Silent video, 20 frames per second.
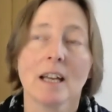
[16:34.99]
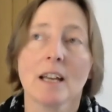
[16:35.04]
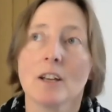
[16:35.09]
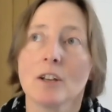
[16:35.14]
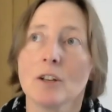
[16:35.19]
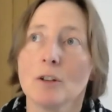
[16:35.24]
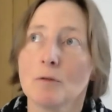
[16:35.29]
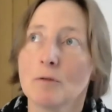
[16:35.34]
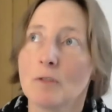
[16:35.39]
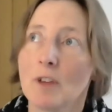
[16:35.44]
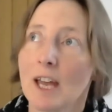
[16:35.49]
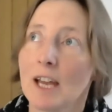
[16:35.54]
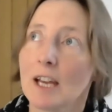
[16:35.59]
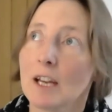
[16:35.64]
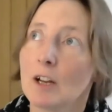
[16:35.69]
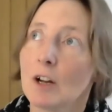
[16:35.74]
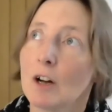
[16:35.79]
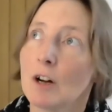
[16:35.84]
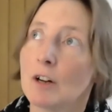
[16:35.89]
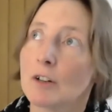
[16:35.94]
you've then
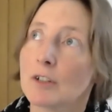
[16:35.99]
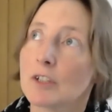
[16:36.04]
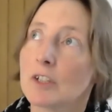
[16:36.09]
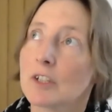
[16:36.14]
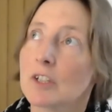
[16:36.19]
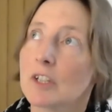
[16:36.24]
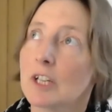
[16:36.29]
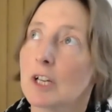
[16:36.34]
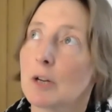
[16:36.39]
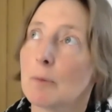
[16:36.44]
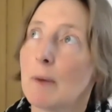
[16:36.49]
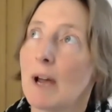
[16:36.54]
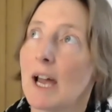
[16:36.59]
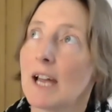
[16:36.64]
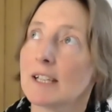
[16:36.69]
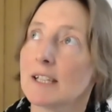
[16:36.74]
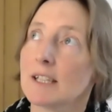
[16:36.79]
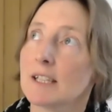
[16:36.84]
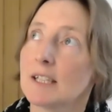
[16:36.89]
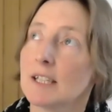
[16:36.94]
got the
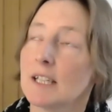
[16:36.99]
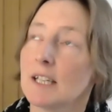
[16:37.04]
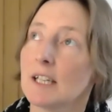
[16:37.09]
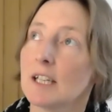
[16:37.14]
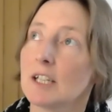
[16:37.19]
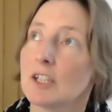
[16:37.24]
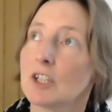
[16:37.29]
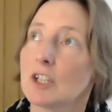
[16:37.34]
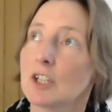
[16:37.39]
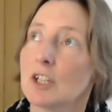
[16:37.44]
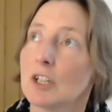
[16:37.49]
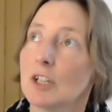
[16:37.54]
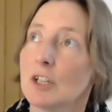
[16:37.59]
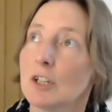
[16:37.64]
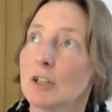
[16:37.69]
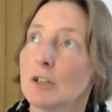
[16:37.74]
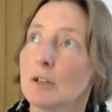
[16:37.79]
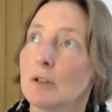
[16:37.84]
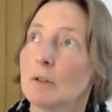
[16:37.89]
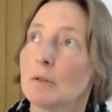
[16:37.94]
capacity
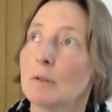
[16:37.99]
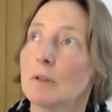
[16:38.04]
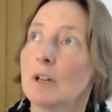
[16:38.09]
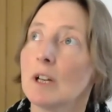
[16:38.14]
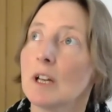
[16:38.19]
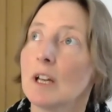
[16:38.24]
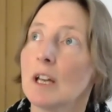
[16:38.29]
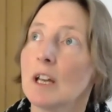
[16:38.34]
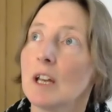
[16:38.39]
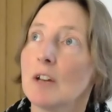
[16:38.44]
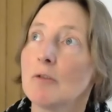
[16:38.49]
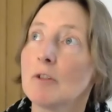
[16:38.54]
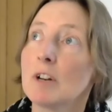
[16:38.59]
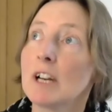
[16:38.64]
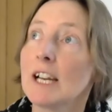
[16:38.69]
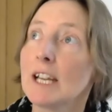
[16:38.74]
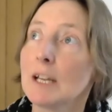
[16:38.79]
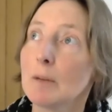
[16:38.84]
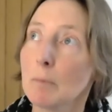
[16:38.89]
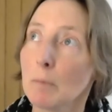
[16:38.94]
to
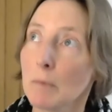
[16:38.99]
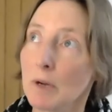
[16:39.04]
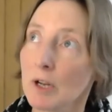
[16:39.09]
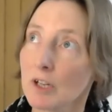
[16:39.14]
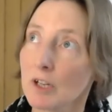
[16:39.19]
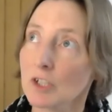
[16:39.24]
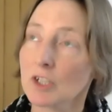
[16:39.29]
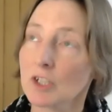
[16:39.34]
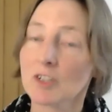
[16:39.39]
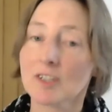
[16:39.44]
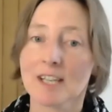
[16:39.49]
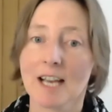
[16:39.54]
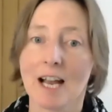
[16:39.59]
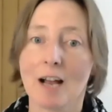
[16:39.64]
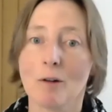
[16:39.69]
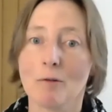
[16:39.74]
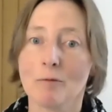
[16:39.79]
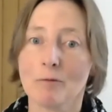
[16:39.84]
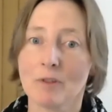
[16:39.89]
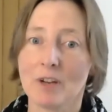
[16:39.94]
really immerse
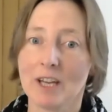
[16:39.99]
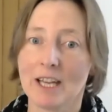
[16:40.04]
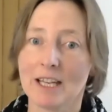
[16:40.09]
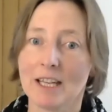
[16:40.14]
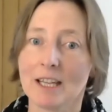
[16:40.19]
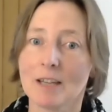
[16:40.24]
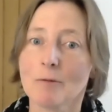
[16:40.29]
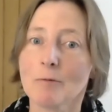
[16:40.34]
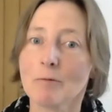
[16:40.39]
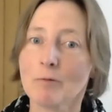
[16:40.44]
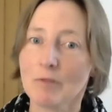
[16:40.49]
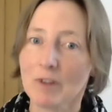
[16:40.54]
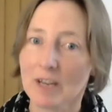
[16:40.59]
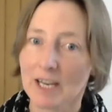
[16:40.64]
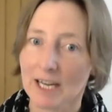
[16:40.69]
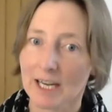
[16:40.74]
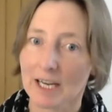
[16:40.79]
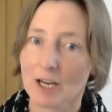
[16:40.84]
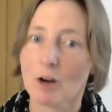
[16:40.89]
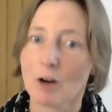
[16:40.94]
yourself in the
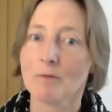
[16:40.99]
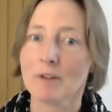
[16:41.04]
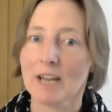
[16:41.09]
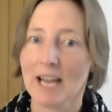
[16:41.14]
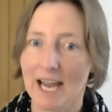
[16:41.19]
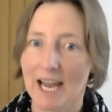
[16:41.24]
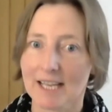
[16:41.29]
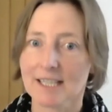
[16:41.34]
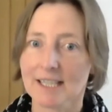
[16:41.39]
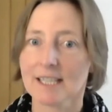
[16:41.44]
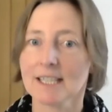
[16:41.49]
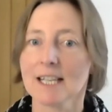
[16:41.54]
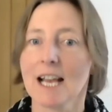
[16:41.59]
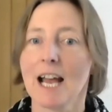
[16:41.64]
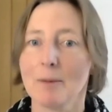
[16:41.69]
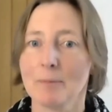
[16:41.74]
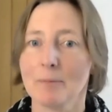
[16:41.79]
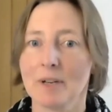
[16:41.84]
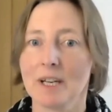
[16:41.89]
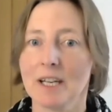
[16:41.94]
feeling of it as it's
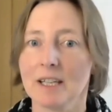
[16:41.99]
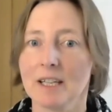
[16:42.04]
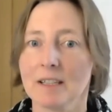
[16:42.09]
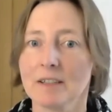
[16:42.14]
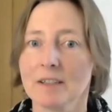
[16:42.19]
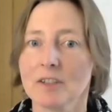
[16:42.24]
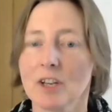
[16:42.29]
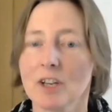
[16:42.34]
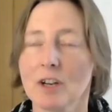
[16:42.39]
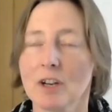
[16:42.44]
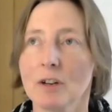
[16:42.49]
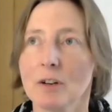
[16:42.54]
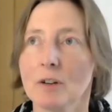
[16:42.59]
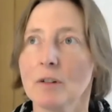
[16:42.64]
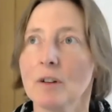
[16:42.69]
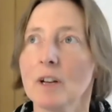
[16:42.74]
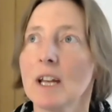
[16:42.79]
happening. So